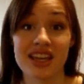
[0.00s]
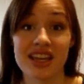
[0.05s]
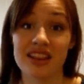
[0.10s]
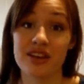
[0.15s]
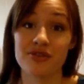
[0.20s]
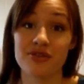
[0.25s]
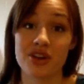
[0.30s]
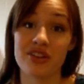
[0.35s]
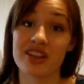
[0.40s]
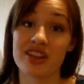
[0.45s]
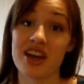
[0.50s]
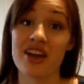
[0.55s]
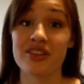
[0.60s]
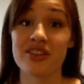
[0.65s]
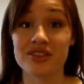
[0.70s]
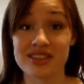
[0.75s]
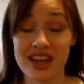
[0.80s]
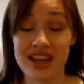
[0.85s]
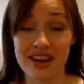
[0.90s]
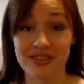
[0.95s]
since I lived on
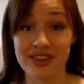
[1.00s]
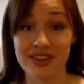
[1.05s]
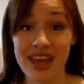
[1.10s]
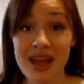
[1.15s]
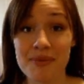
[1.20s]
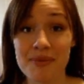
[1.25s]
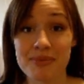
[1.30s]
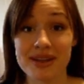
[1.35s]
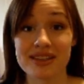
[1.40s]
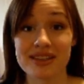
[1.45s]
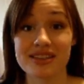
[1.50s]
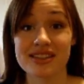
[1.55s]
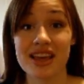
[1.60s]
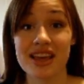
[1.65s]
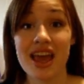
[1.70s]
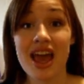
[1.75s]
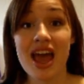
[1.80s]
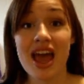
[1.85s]
the other side of campus.